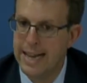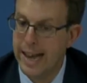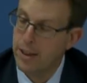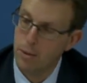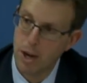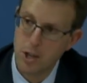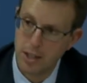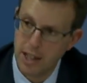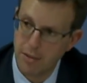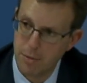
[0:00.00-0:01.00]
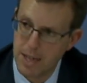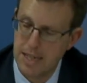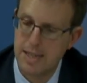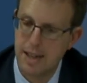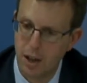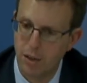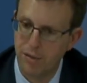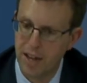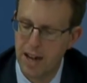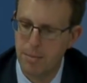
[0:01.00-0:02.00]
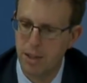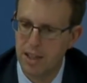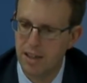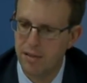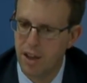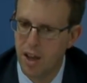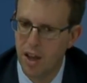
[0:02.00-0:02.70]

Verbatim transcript: and the Russian government itself. And I believe